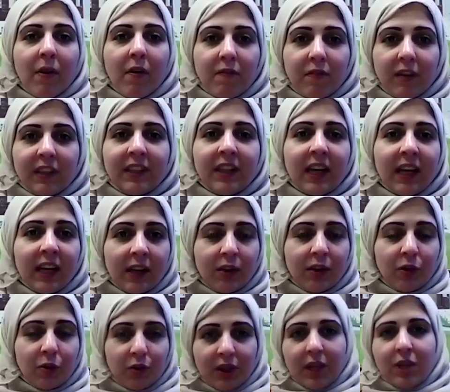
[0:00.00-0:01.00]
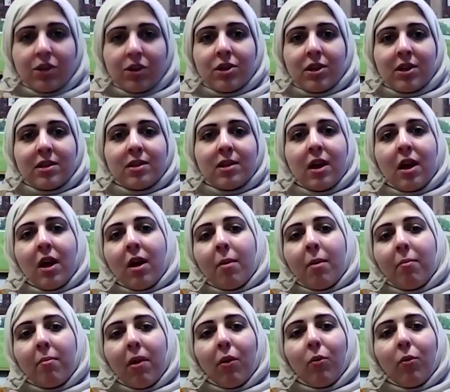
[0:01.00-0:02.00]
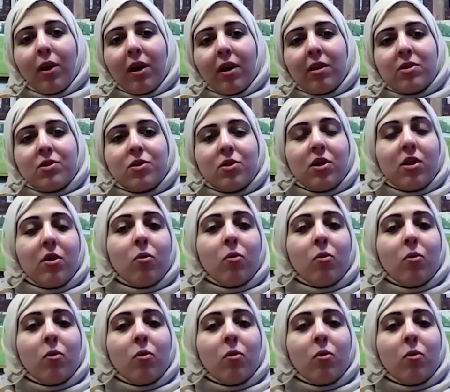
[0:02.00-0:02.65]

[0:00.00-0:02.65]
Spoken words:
funding and donations, but what else do you